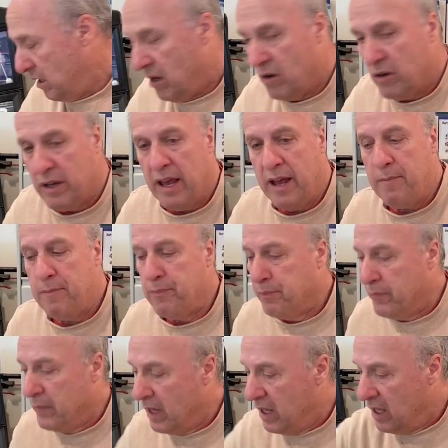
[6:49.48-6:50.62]
Okay.
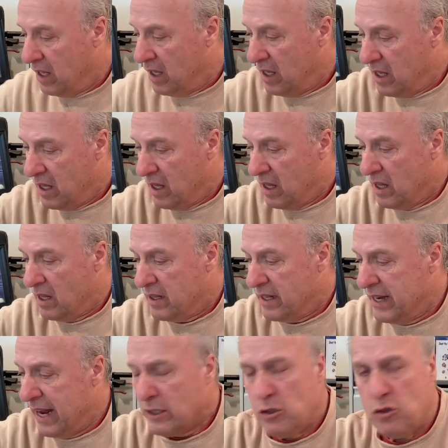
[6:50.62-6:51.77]
The
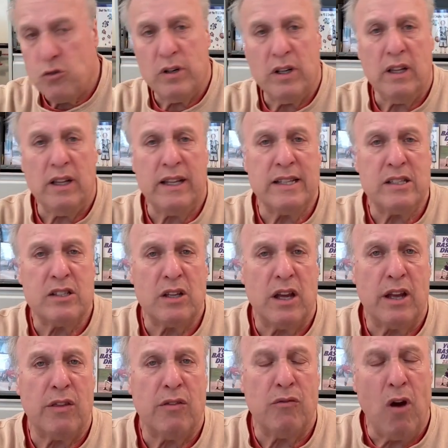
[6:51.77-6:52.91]
next drill, it's
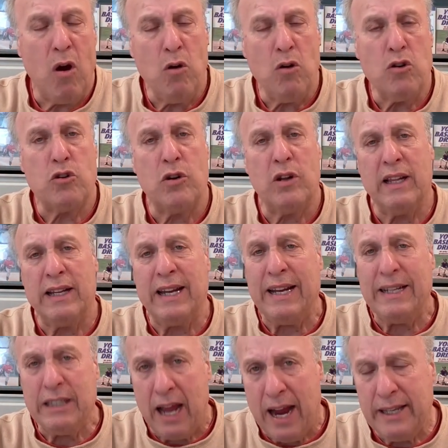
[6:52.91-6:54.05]
a throwing drill, and I
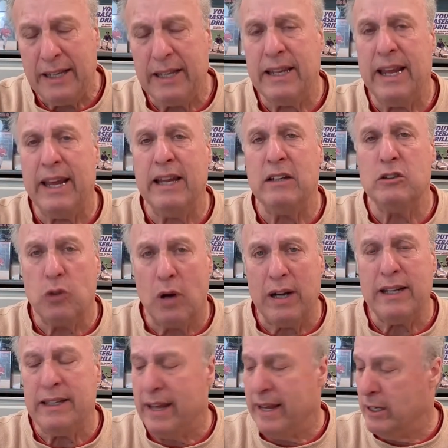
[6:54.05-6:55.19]
try
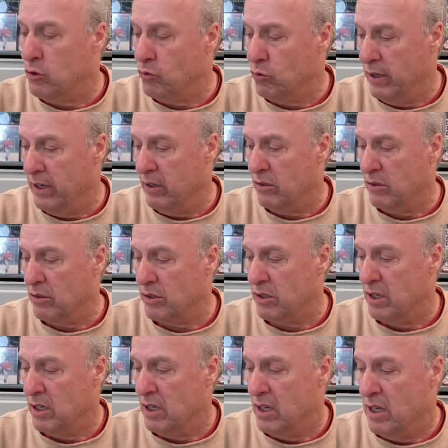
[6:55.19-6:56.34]
to take drills
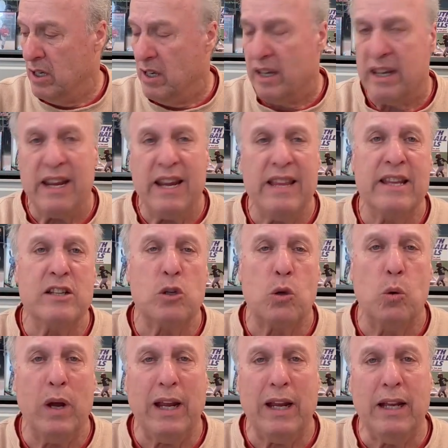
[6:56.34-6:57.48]
in this
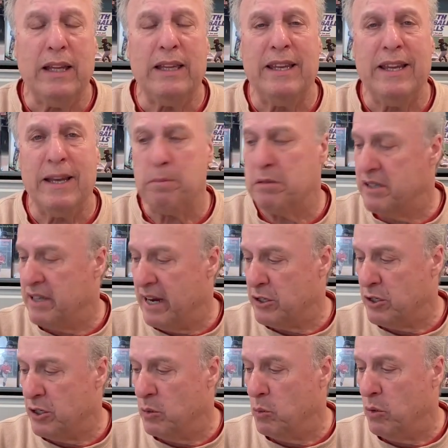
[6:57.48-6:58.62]
quick tip
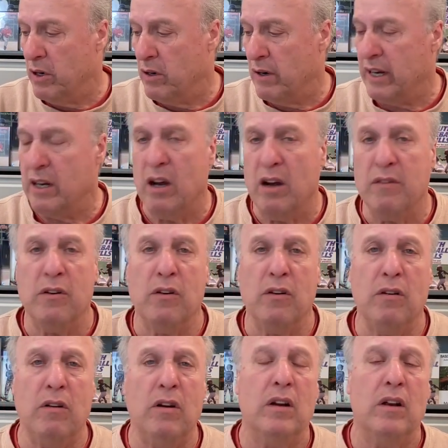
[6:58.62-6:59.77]
session where I
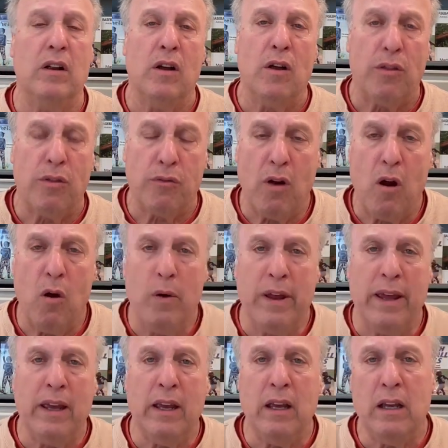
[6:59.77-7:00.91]
cover
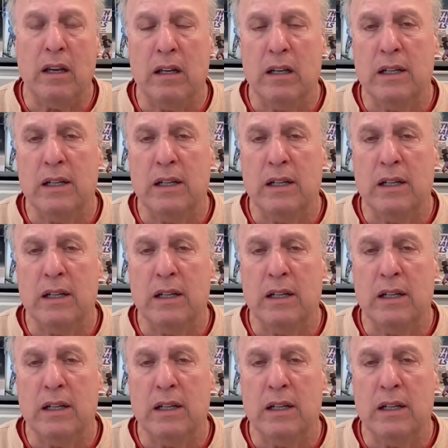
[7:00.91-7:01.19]
throwing,